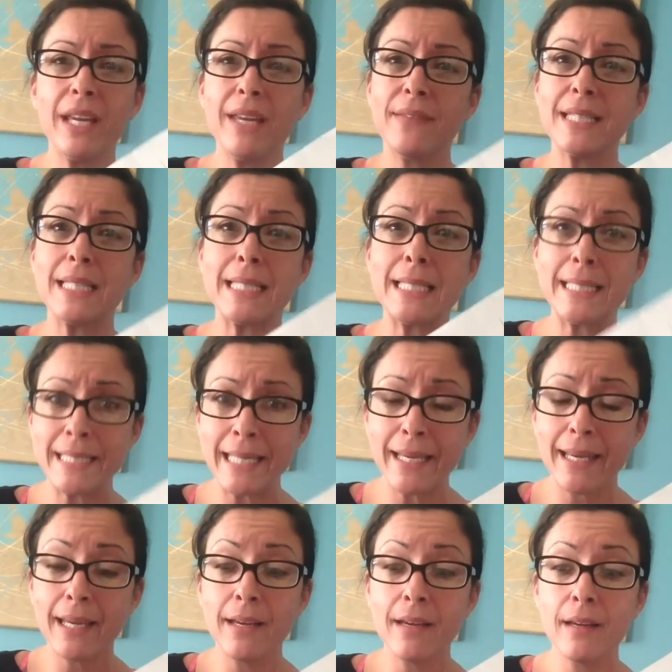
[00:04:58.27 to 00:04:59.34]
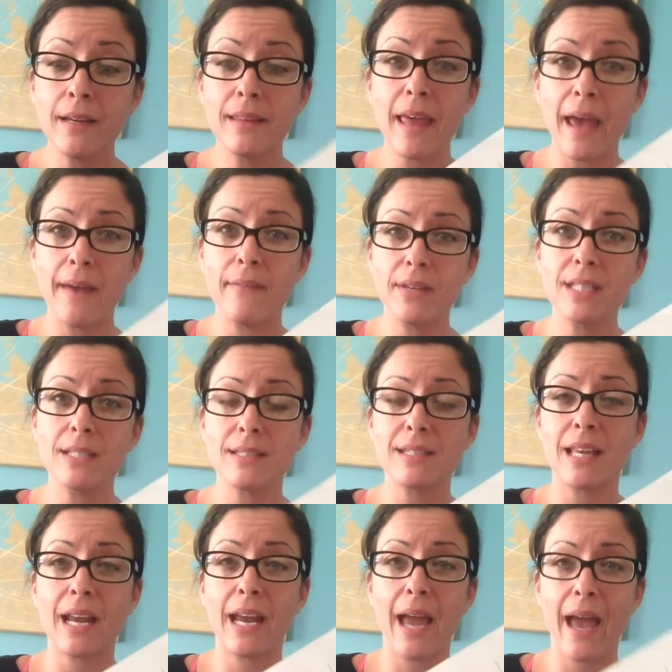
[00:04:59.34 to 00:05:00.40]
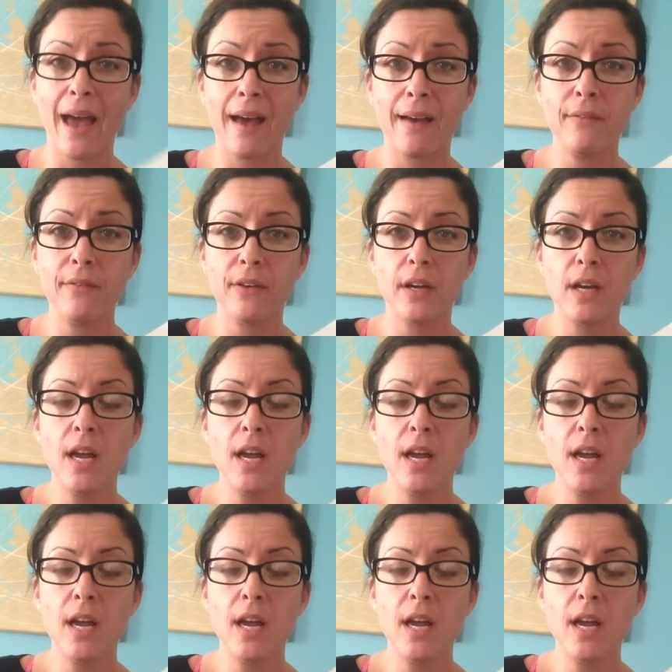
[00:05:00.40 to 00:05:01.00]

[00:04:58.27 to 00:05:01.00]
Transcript: even seeing the evidence that I have.